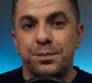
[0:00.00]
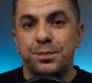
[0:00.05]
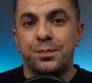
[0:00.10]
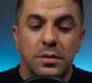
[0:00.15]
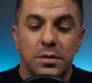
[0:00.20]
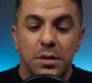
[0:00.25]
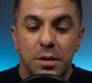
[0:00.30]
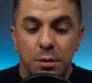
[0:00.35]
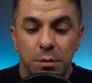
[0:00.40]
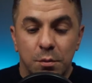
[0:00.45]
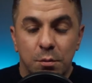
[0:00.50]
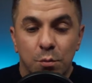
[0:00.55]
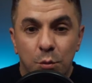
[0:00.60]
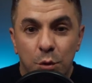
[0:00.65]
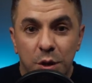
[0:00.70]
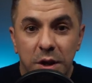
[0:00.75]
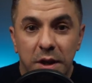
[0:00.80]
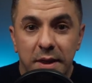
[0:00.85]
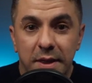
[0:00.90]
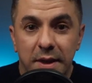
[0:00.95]
So what
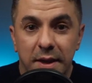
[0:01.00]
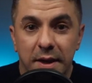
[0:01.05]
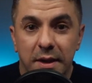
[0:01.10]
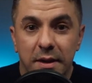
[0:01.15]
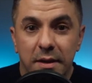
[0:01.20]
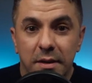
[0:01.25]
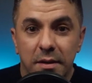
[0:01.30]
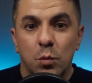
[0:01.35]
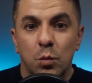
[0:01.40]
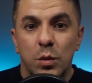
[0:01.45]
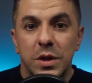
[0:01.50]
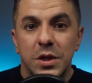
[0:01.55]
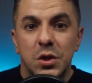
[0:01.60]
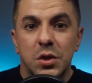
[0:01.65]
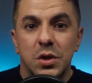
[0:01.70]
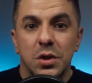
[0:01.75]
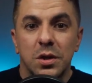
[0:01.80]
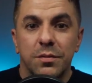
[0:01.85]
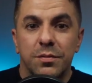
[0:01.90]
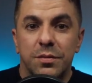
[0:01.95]
do you think?
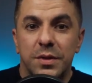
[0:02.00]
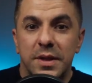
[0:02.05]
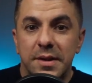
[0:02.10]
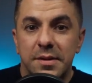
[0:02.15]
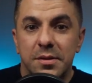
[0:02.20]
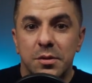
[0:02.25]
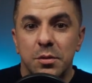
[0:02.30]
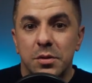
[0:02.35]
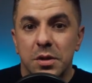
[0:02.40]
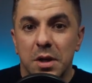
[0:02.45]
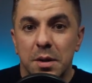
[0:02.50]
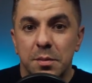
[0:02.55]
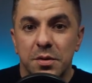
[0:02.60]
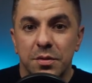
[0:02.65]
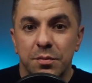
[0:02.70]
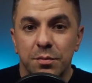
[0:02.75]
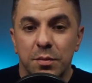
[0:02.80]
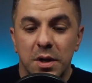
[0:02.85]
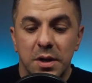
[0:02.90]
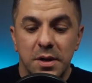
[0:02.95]
Which of these two types of
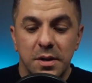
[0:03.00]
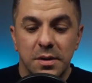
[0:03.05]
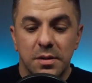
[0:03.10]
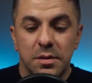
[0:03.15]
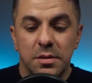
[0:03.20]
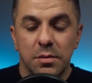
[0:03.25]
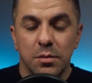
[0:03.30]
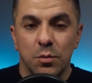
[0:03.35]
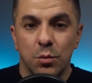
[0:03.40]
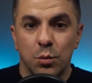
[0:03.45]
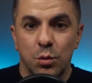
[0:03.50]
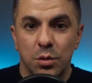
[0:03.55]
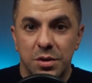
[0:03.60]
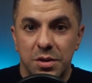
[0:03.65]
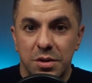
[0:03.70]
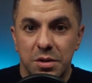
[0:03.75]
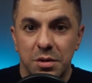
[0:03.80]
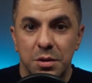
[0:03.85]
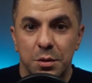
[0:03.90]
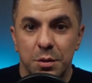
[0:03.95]
mics would
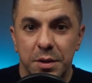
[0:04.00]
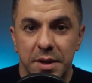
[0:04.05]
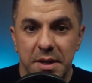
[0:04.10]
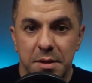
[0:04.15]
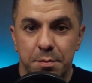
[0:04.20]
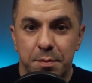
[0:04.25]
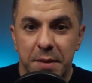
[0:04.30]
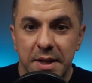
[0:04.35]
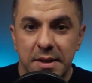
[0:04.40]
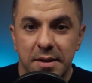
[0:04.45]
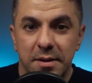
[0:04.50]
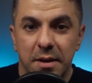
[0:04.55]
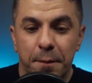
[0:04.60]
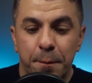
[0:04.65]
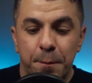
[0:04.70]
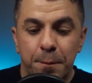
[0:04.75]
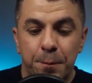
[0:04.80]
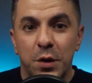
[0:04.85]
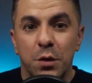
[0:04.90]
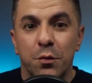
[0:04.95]
suit your needs better?
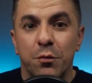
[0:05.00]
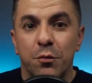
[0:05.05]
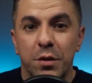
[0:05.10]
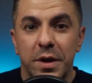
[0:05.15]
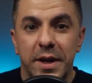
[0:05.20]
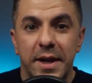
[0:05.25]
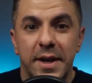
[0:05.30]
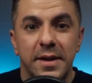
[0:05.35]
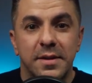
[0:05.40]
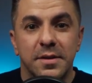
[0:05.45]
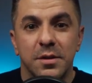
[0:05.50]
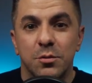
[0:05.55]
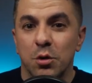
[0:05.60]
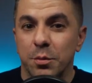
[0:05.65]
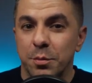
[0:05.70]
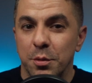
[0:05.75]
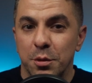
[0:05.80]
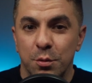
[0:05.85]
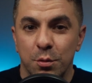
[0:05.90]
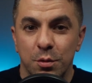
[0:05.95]
Feel free to
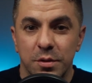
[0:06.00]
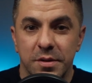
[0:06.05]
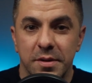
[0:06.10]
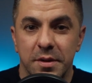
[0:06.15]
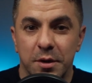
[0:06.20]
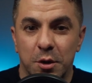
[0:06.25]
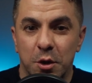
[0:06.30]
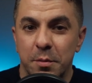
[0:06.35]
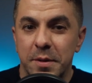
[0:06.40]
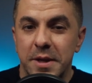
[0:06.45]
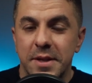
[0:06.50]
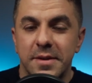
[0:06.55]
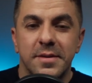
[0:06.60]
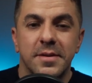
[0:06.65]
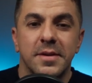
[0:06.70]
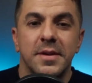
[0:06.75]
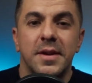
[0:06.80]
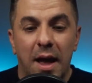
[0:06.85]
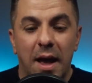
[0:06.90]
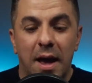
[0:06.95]
drop your thoughts in the comments.
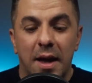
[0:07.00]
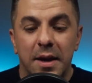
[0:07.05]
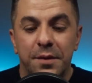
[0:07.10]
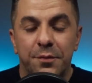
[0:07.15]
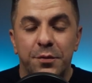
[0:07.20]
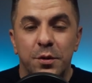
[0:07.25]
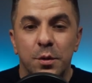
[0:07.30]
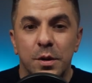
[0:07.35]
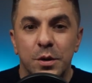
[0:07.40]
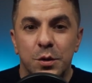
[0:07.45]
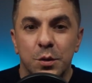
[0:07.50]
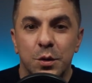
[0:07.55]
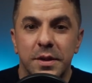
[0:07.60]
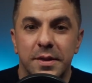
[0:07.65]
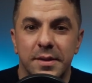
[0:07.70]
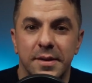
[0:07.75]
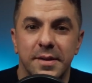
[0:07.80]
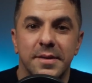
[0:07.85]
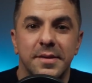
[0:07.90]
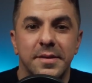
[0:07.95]
And if you enjoyed
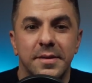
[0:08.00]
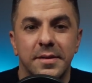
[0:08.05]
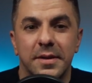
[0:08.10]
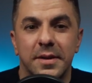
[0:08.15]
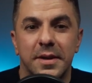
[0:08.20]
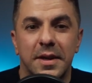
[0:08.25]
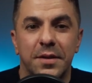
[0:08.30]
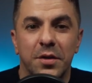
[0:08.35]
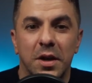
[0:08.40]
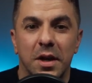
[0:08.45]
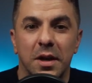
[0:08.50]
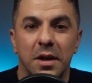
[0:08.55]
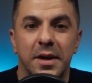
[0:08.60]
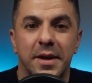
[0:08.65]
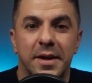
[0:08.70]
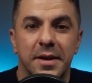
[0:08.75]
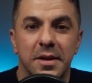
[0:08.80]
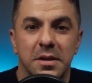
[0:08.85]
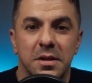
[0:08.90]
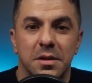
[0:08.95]
this, give it a
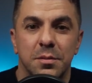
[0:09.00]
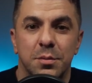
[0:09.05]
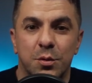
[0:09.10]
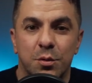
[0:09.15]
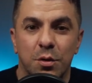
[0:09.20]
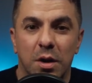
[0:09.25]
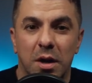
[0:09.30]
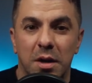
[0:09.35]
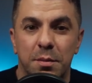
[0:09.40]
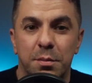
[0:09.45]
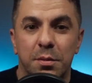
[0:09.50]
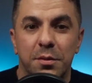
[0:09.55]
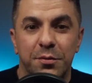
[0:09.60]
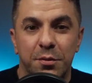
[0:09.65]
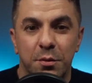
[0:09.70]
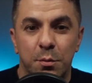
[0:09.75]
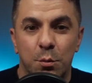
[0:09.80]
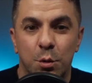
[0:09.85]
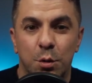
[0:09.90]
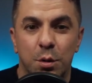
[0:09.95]
like and a subscribe
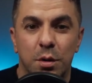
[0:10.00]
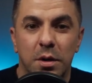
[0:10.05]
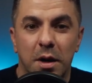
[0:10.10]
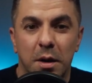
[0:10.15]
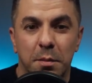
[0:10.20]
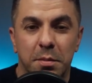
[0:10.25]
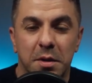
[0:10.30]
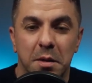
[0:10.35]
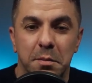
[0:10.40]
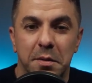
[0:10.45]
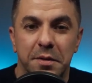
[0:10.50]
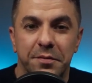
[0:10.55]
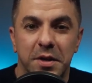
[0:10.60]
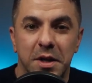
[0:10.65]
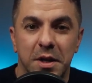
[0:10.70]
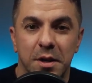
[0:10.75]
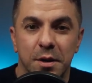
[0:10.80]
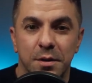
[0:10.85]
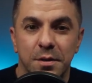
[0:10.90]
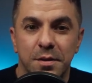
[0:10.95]
for more upcoming
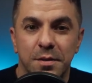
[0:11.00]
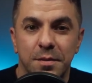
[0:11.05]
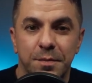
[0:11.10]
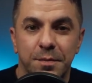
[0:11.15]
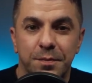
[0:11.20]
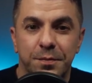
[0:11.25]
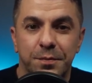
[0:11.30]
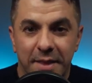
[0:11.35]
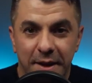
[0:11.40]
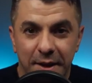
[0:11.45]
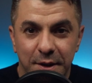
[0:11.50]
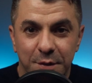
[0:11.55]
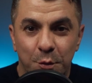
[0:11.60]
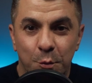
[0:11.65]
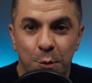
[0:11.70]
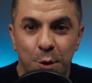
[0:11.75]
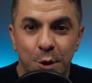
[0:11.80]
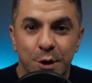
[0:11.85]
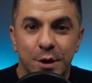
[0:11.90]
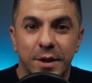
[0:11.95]
videos. Thanks for
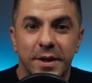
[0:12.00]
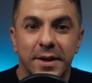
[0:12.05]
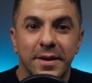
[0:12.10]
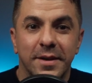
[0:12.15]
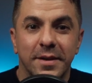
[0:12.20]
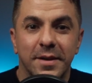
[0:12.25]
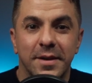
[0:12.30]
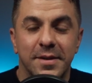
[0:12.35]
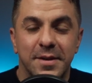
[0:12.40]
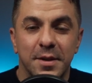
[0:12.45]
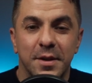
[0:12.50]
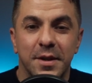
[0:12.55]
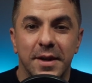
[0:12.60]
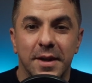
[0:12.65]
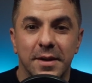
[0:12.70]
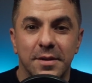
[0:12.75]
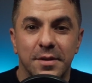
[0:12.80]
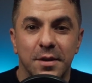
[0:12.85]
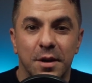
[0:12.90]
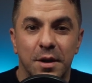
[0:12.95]
watching. Until the
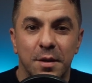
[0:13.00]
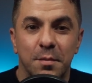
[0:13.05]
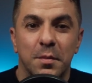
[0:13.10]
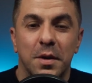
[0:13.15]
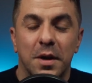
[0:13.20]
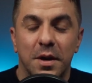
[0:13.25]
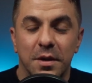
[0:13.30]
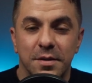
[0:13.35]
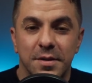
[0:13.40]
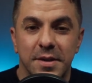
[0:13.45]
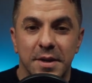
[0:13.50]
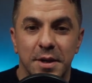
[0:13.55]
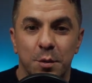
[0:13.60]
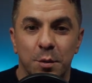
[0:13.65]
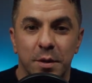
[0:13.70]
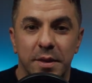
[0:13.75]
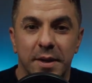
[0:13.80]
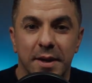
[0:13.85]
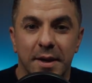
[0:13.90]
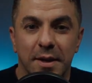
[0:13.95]
next time, I'll see you
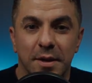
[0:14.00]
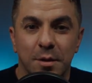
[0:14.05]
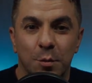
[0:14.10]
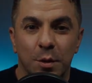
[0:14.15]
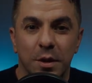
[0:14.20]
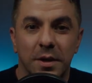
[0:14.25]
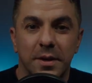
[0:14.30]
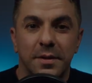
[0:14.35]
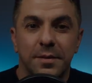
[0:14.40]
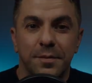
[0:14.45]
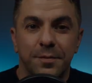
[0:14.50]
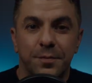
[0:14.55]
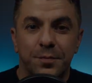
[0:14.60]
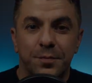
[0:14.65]
in the next one.